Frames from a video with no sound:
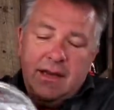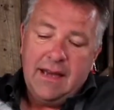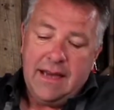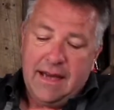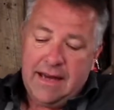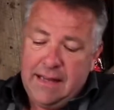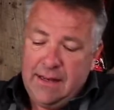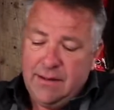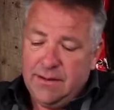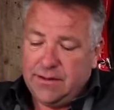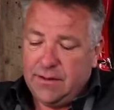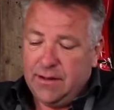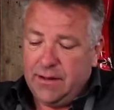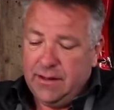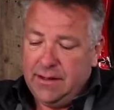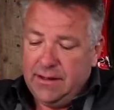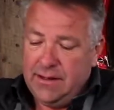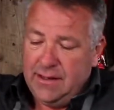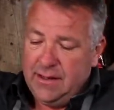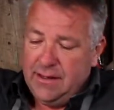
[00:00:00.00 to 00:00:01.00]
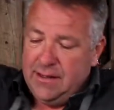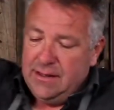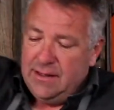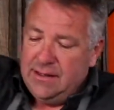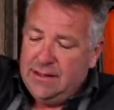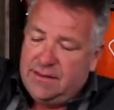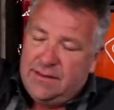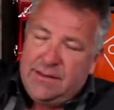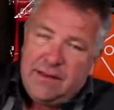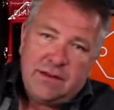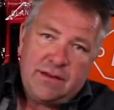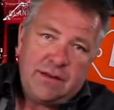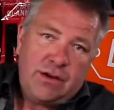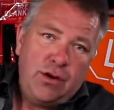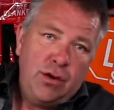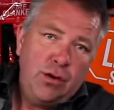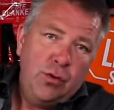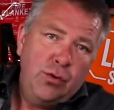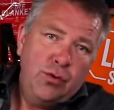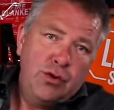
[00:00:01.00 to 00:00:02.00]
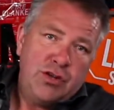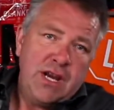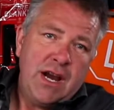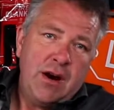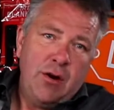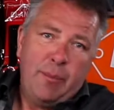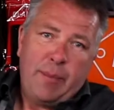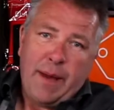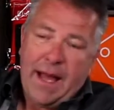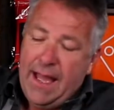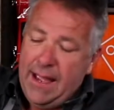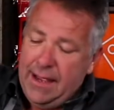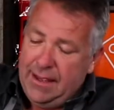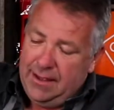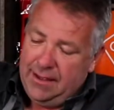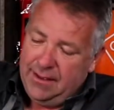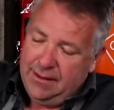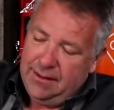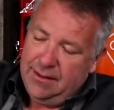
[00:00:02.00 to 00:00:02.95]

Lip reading: And inside is this cool gel pack,